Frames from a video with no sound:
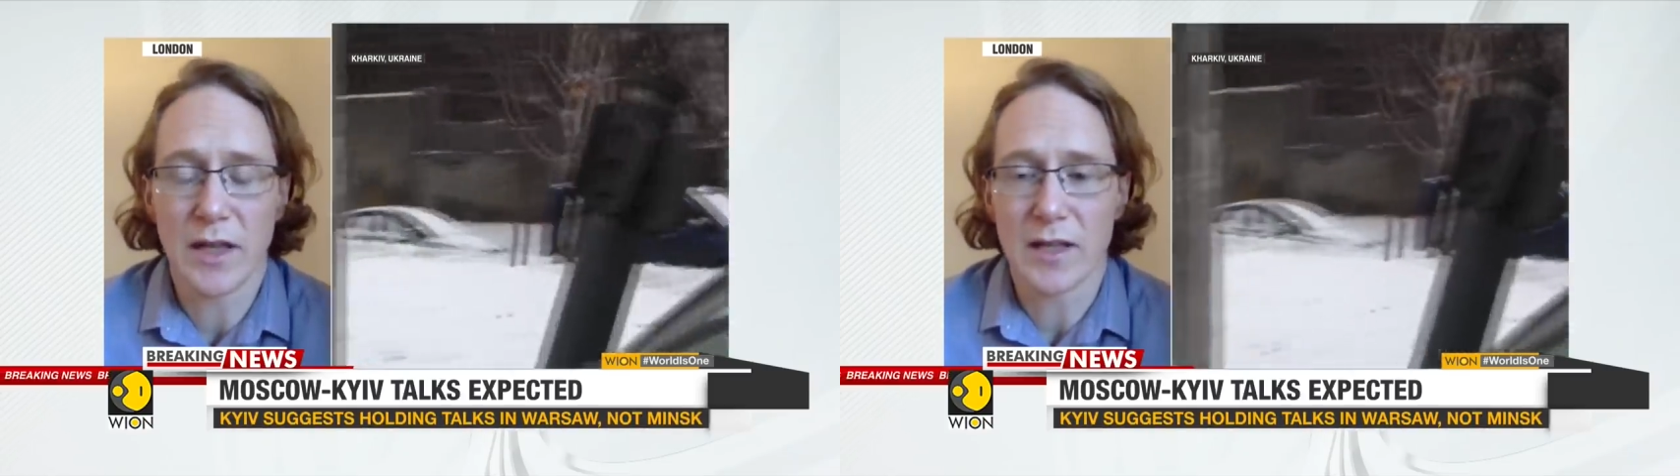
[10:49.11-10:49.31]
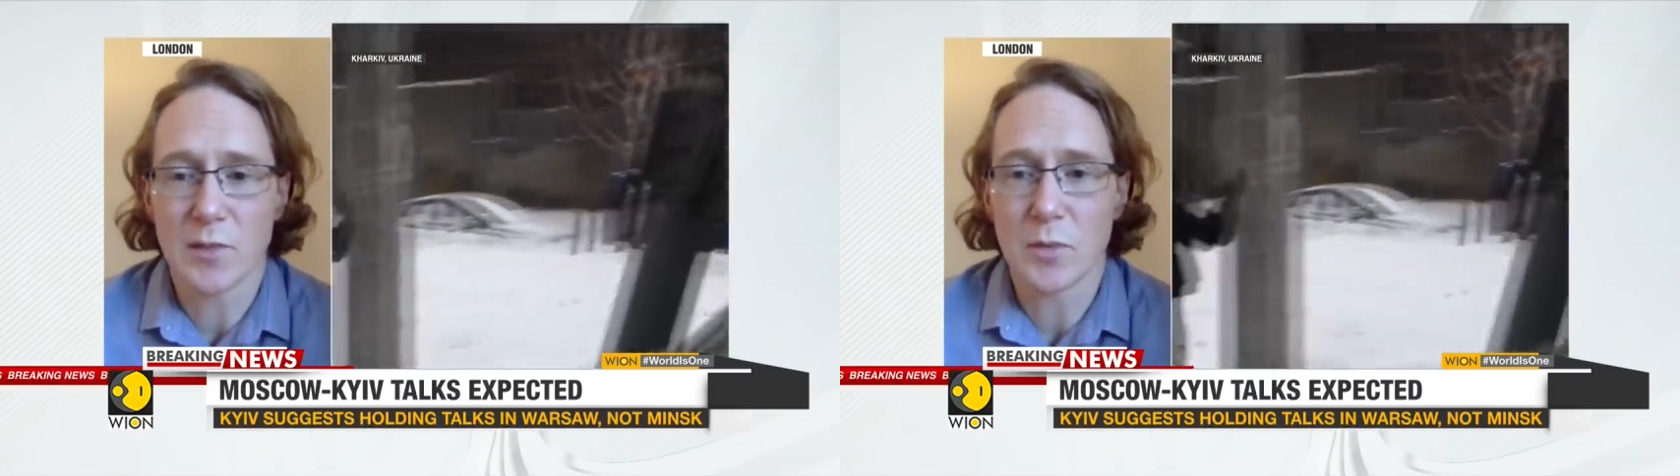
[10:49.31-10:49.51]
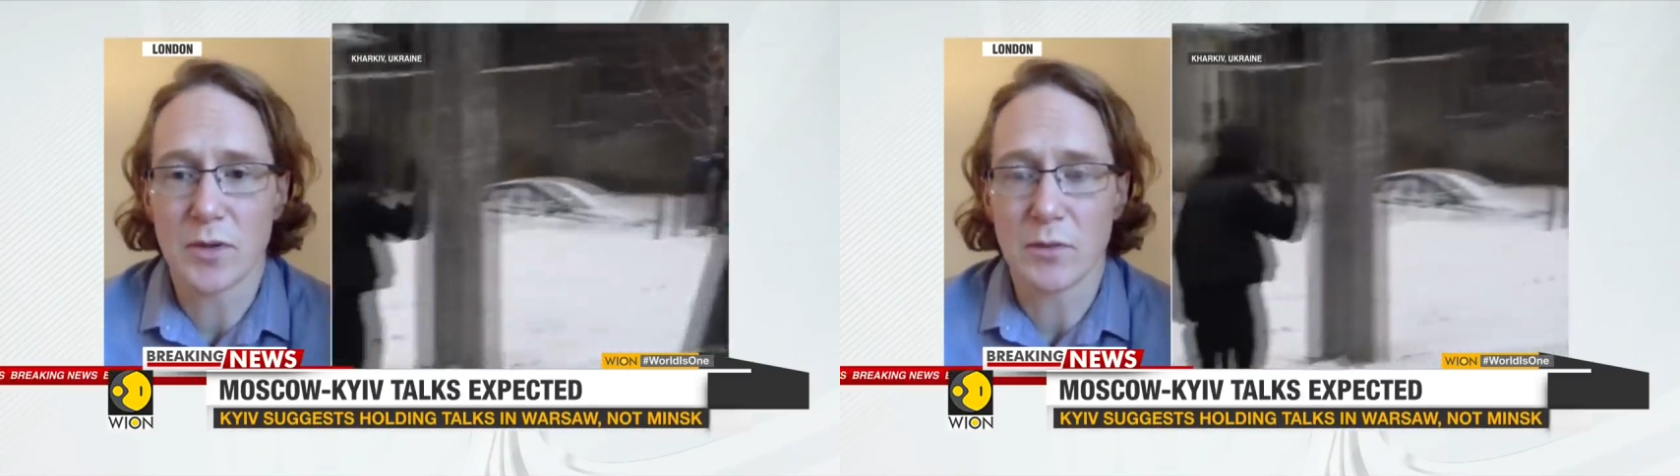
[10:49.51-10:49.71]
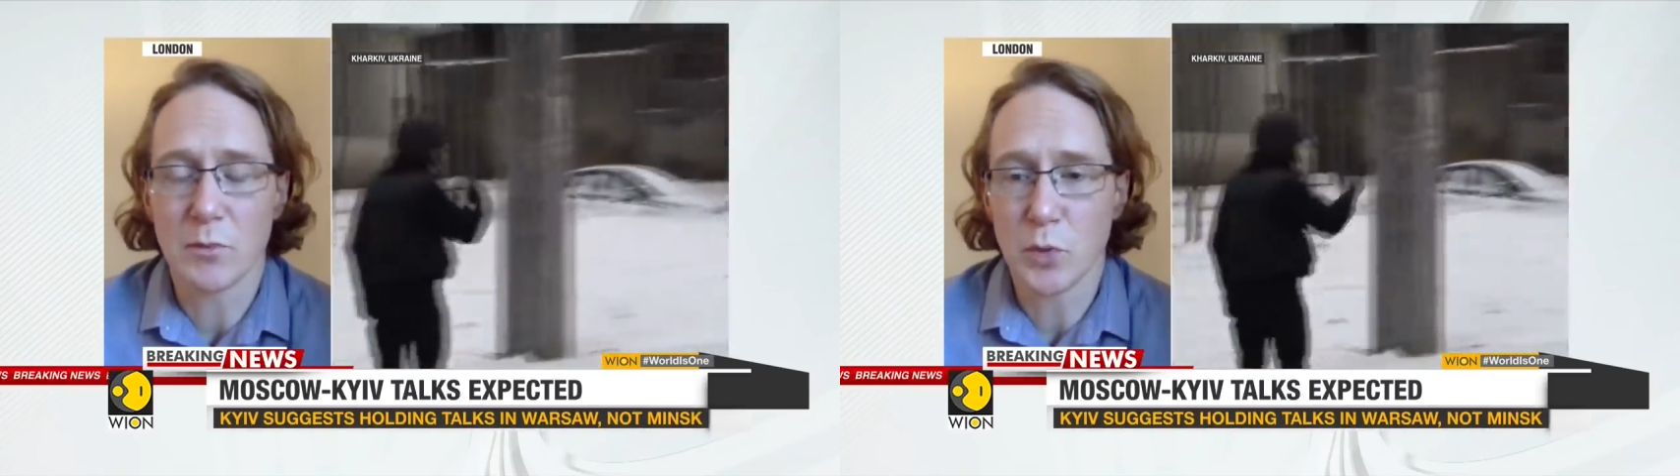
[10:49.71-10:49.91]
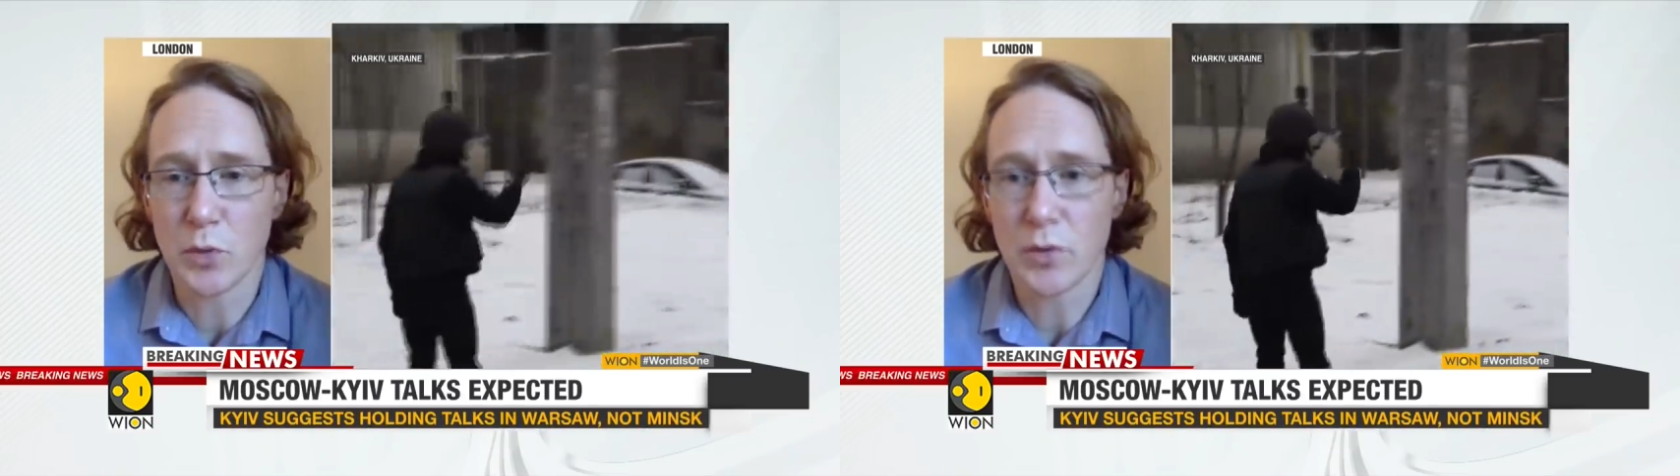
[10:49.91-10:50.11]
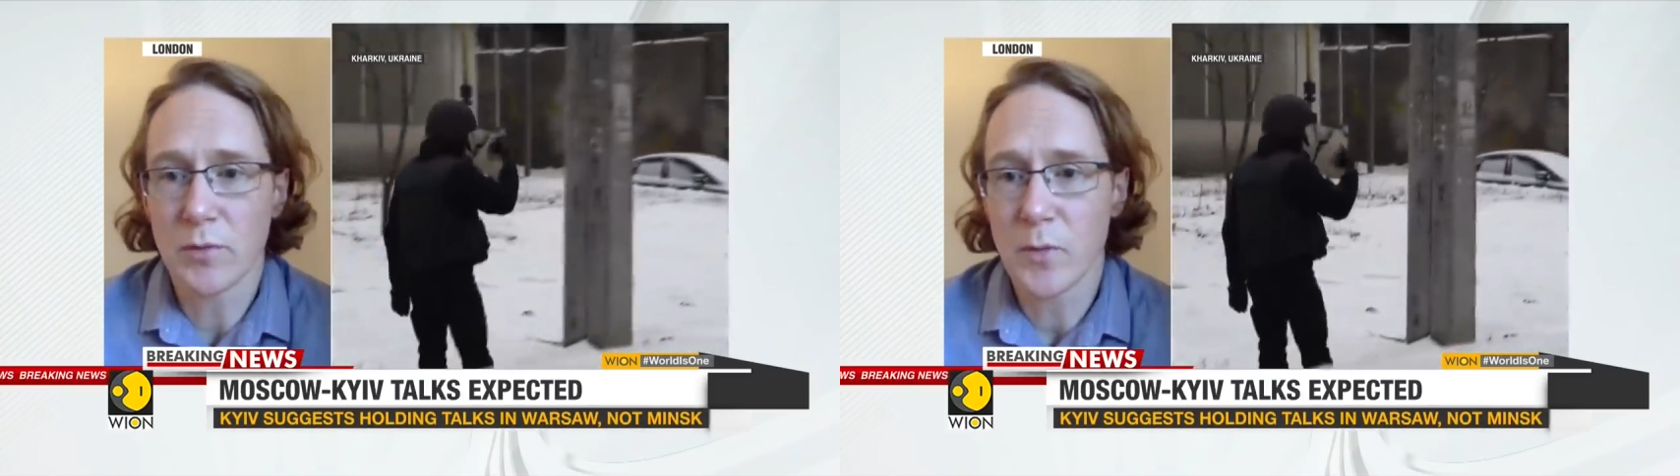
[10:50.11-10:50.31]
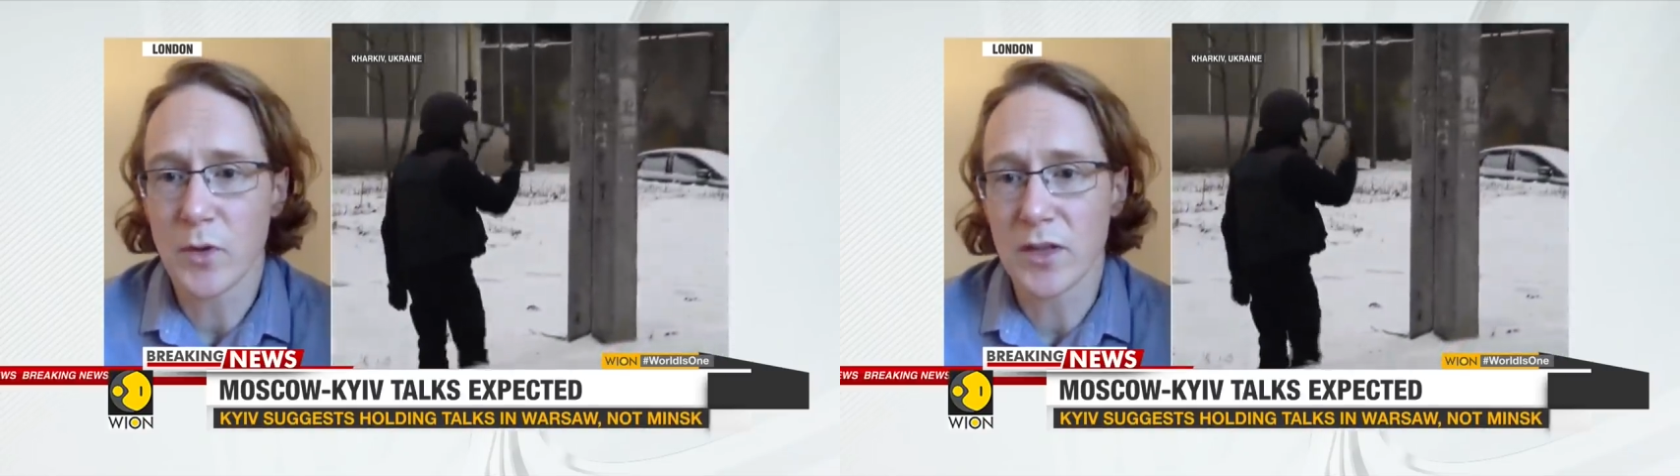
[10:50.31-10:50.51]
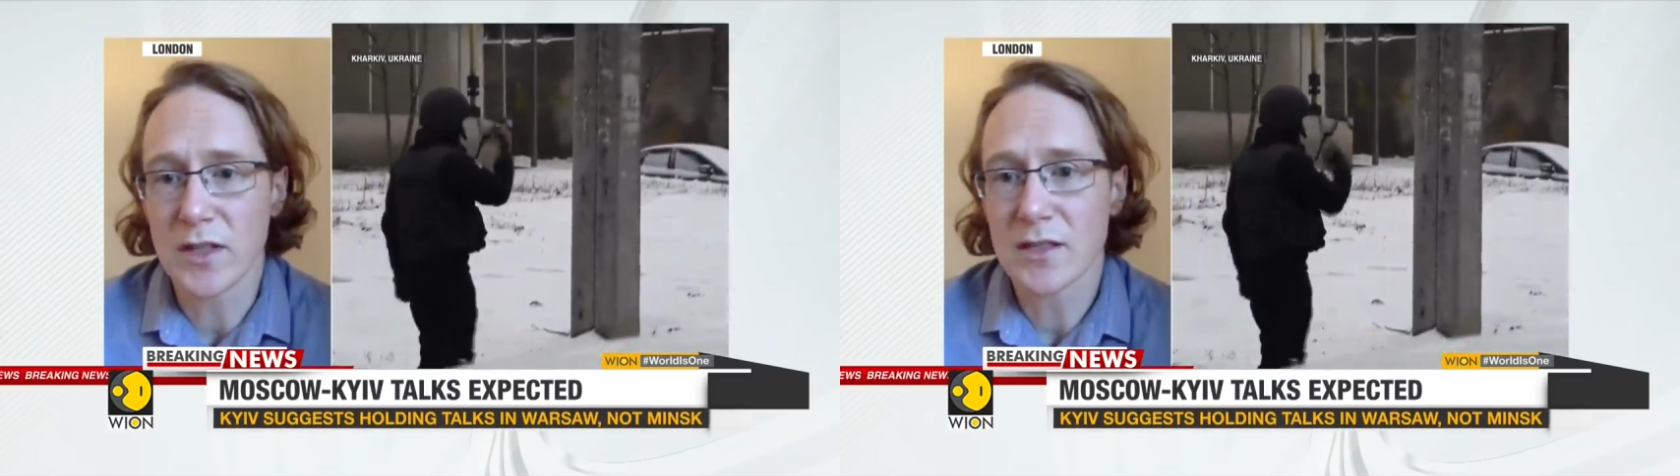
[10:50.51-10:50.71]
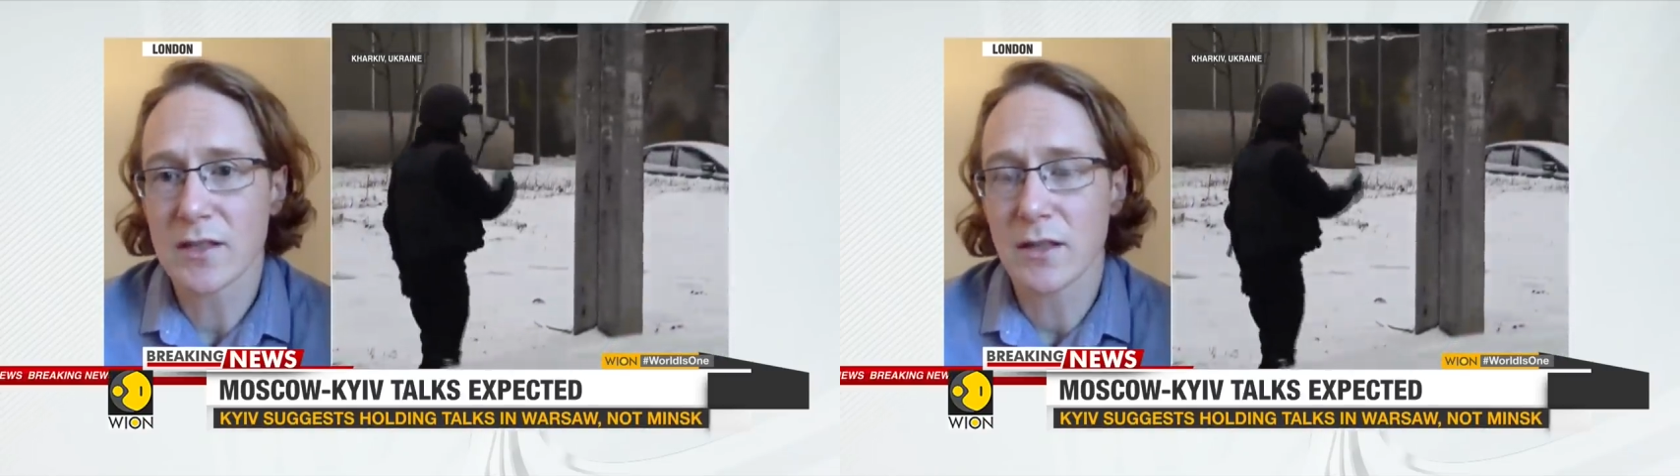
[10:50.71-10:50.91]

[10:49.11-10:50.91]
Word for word: has been poor on this.